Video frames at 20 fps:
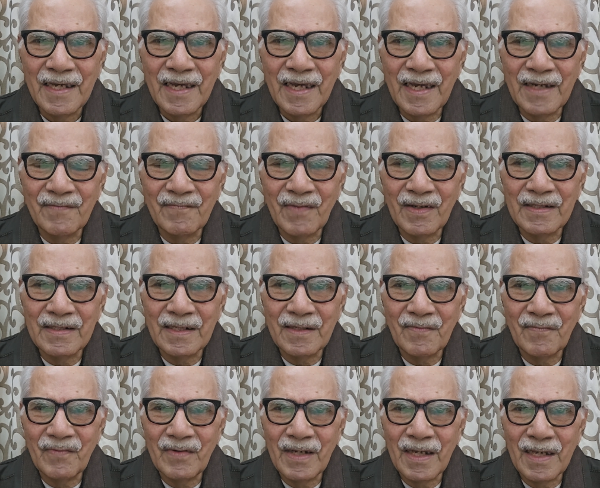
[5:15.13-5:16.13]
and whether
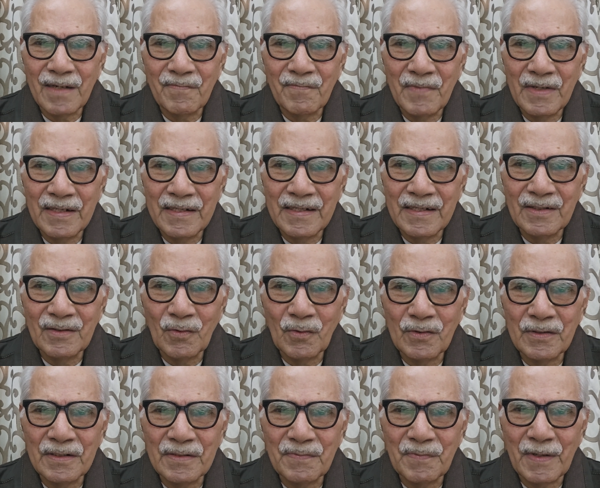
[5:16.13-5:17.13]
we are meeting
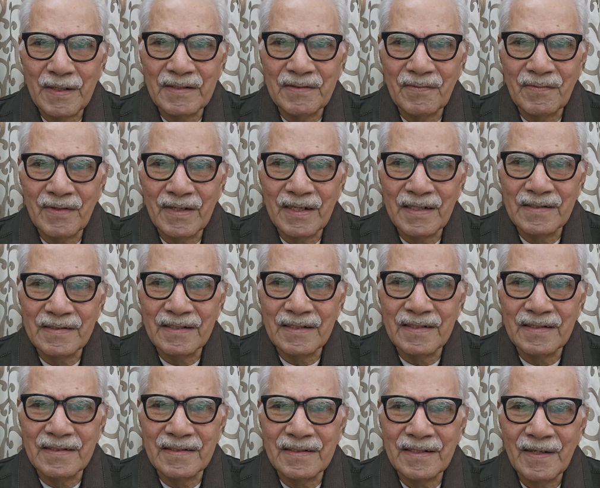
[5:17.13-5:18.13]
those
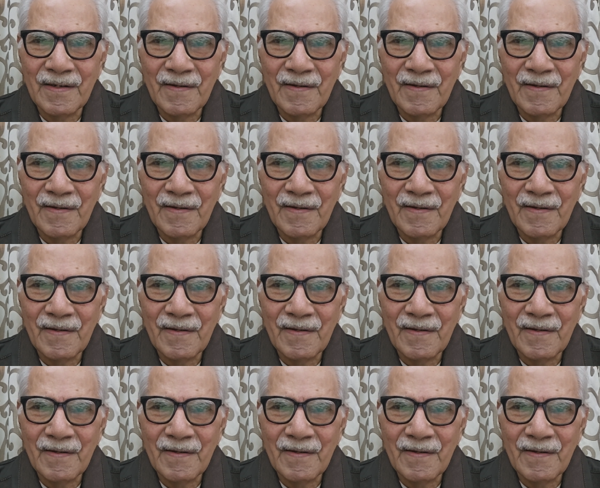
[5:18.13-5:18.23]
specifications,